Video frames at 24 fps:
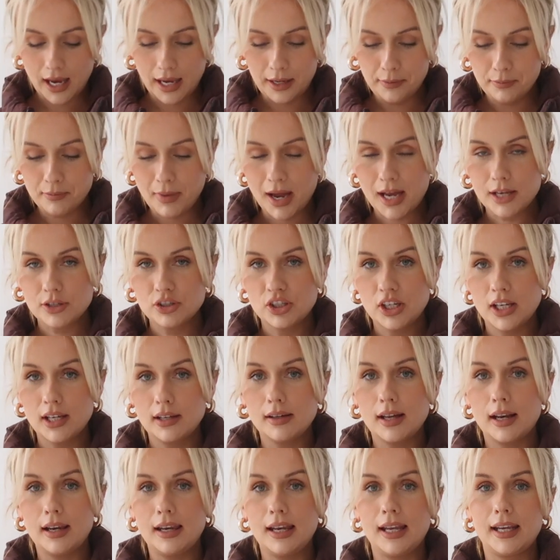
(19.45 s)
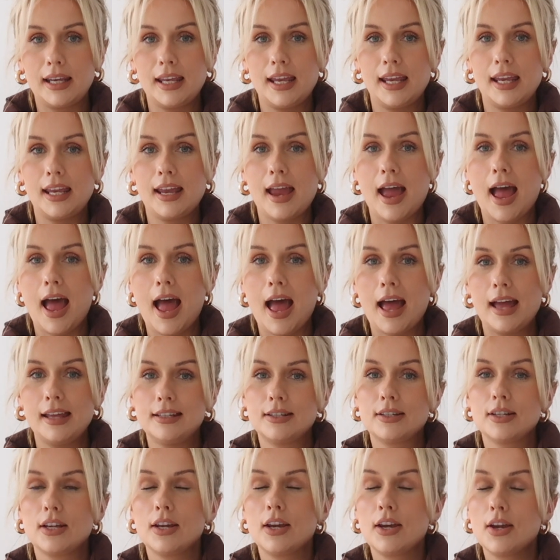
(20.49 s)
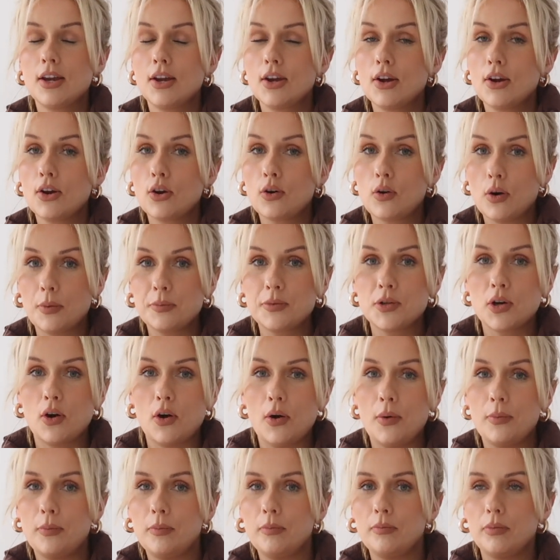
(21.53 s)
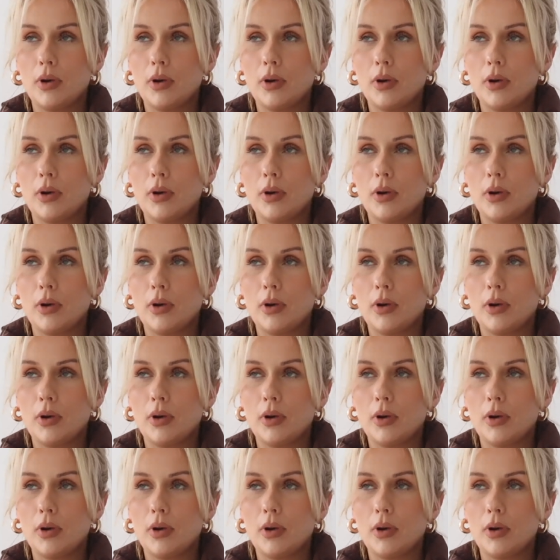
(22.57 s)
a matching legging and crop top,